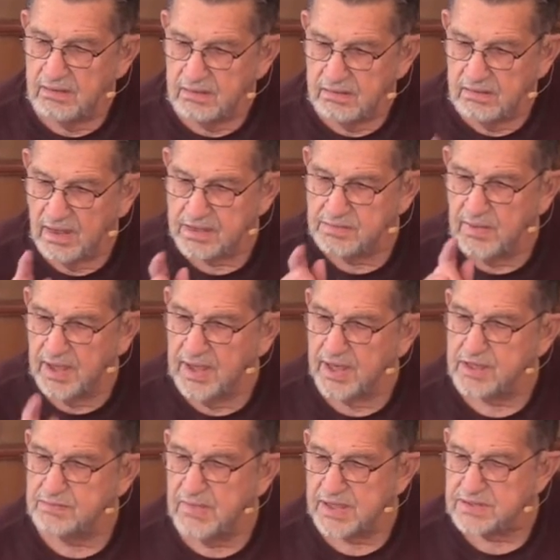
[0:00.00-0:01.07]
that's my
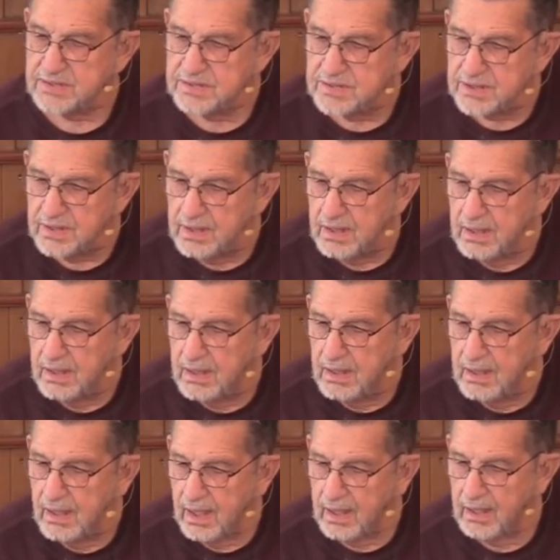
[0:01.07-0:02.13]
next message.
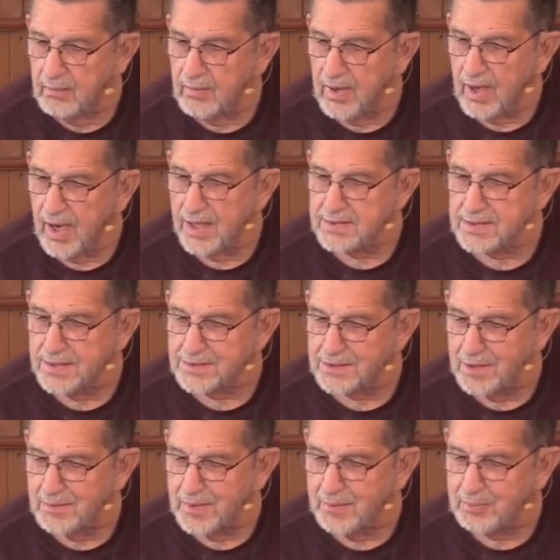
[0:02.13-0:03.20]
I didn't realize I was
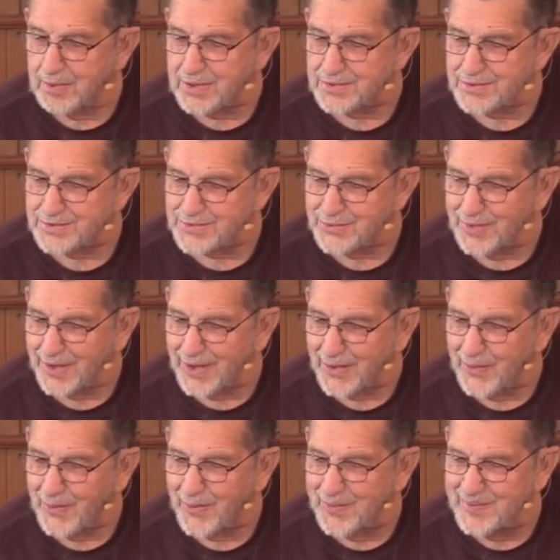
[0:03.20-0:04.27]
going to be preaching as soon as I got
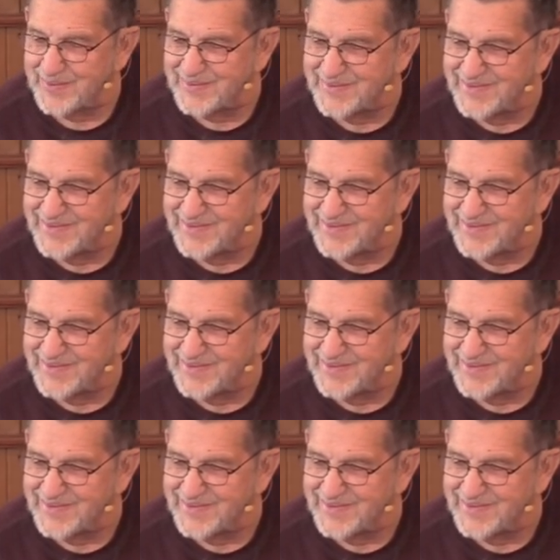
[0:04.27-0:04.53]
home.